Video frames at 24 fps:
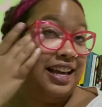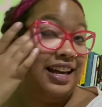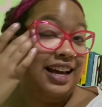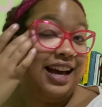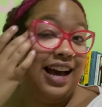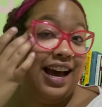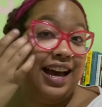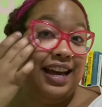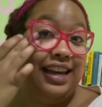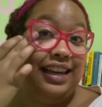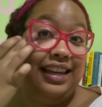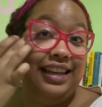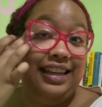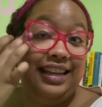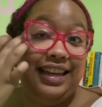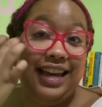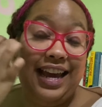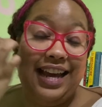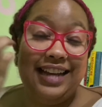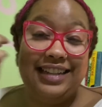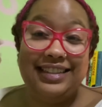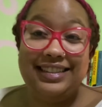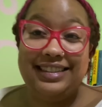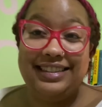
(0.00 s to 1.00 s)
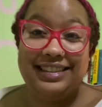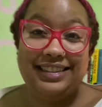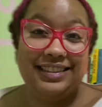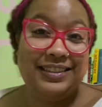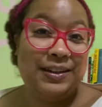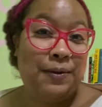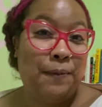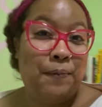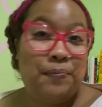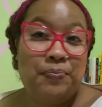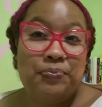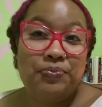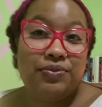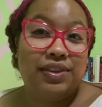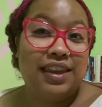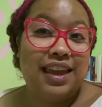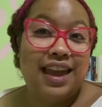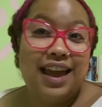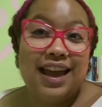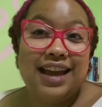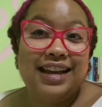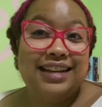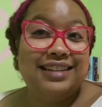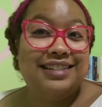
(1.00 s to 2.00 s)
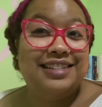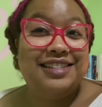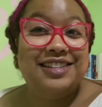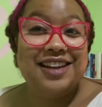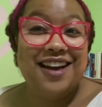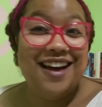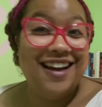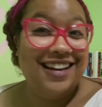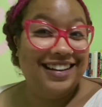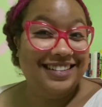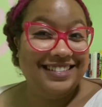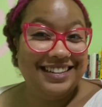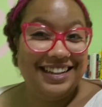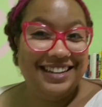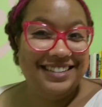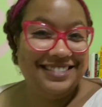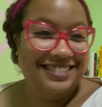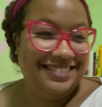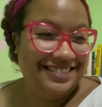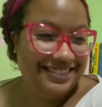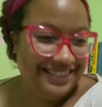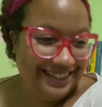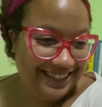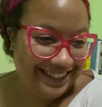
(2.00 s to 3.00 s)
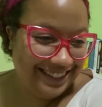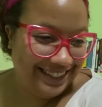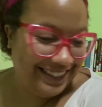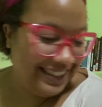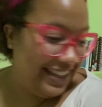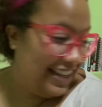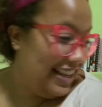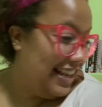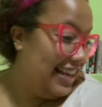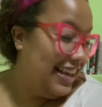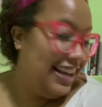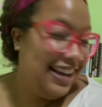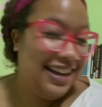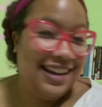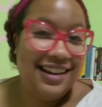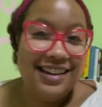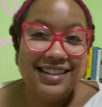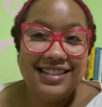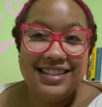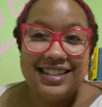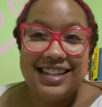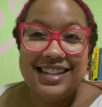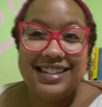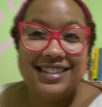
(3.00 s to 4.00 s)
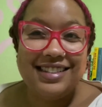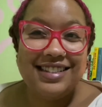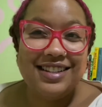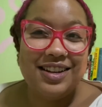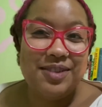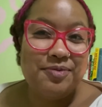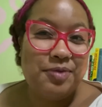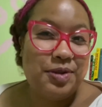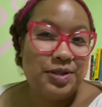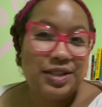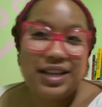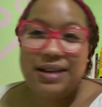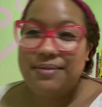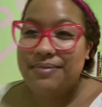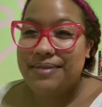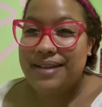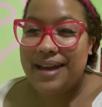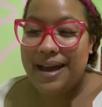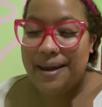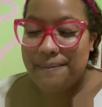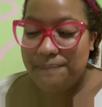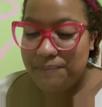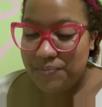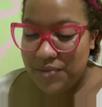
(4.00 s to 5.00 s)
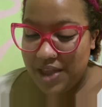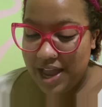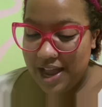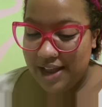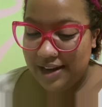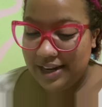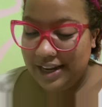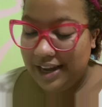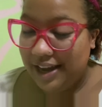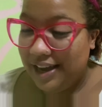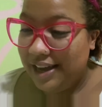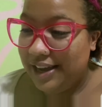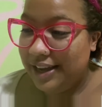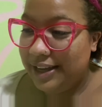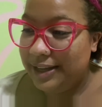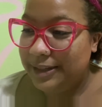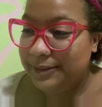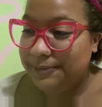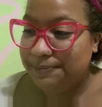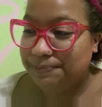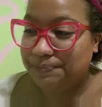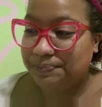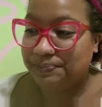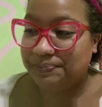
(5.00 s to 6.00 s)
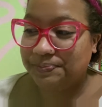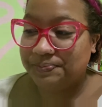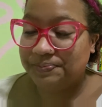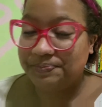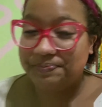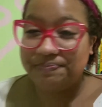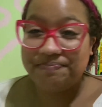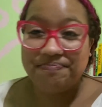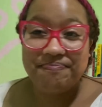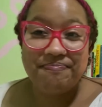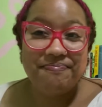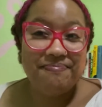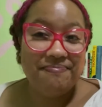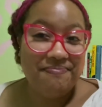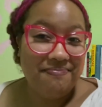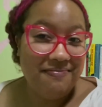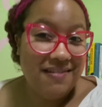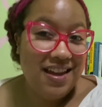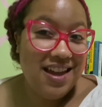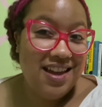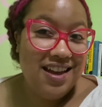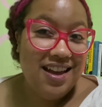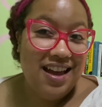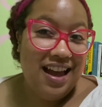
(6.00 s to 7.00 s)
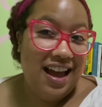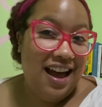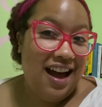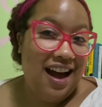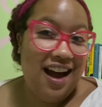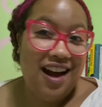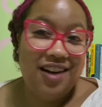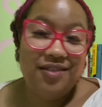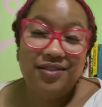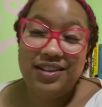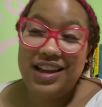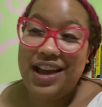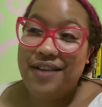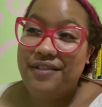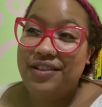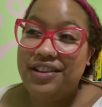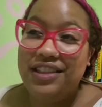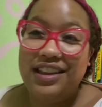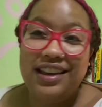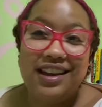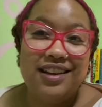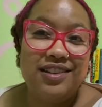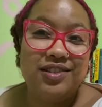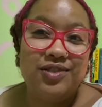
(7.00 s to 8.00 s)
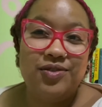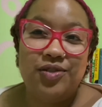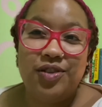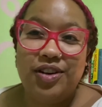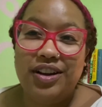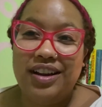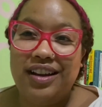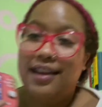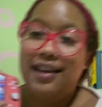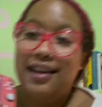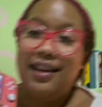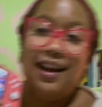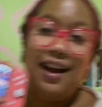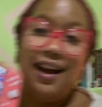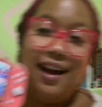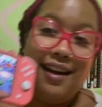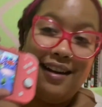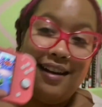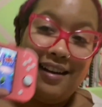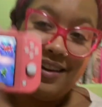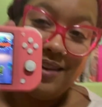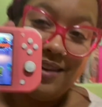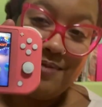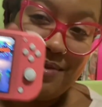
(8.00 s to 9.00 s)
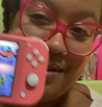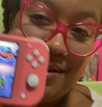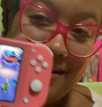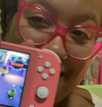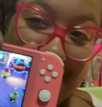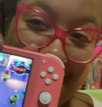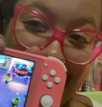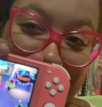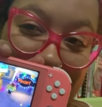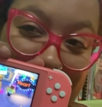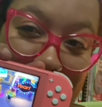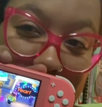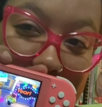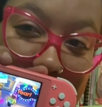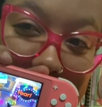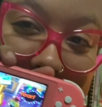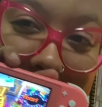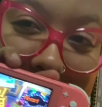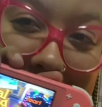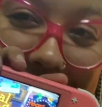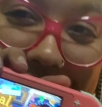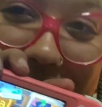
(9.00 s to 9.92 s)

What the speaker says: I guess it's done because it's almost 8 p.m. and I don't really have anything else for you. I am probably just going to play